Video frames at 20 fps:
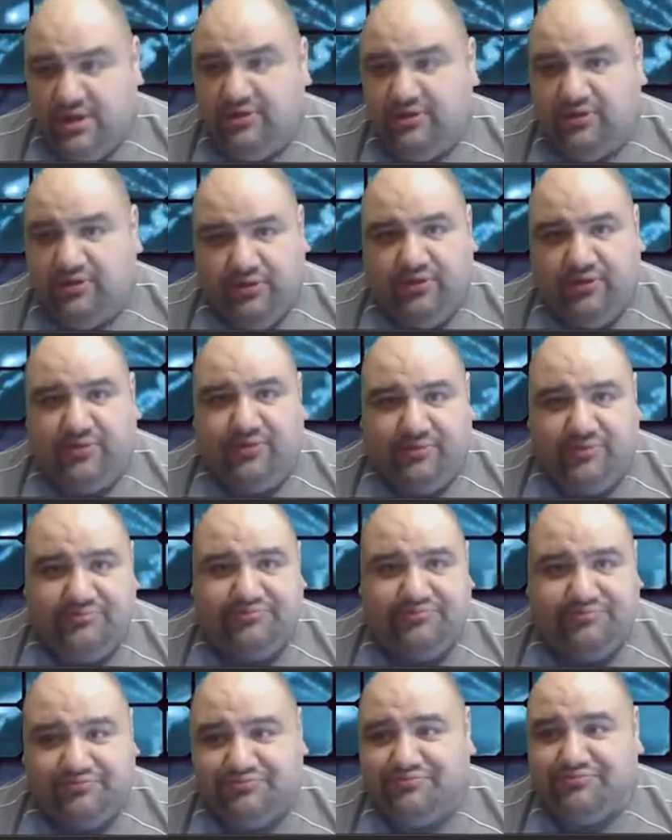So,
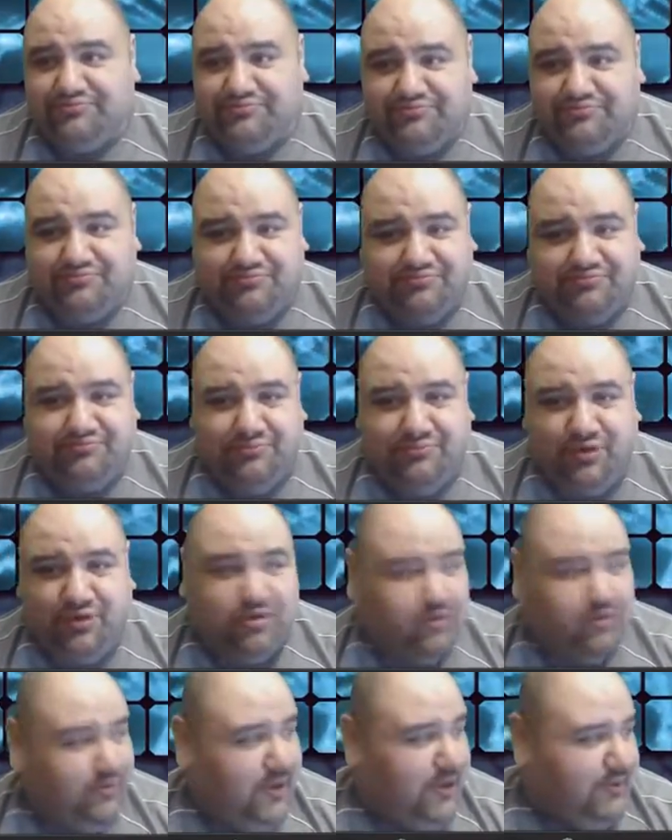
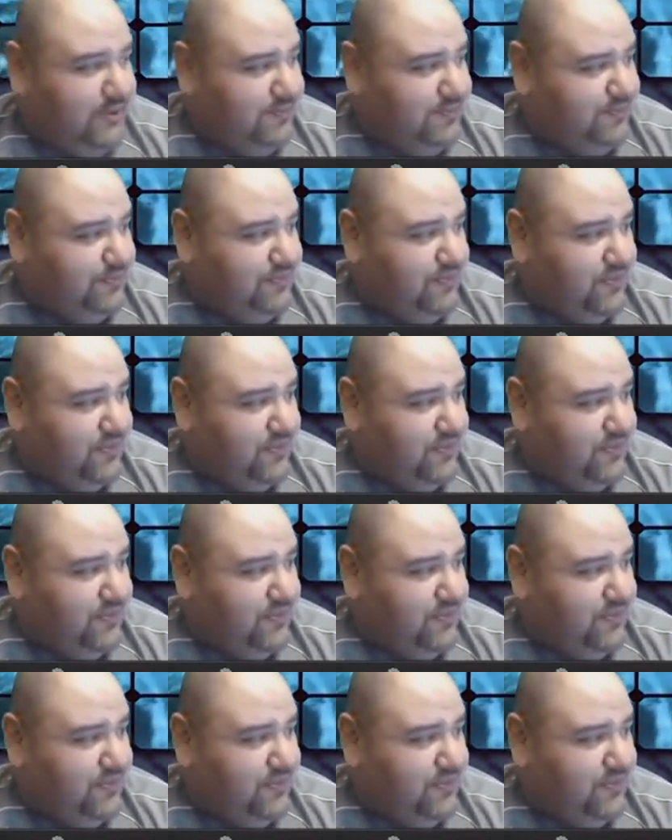Muto maybe?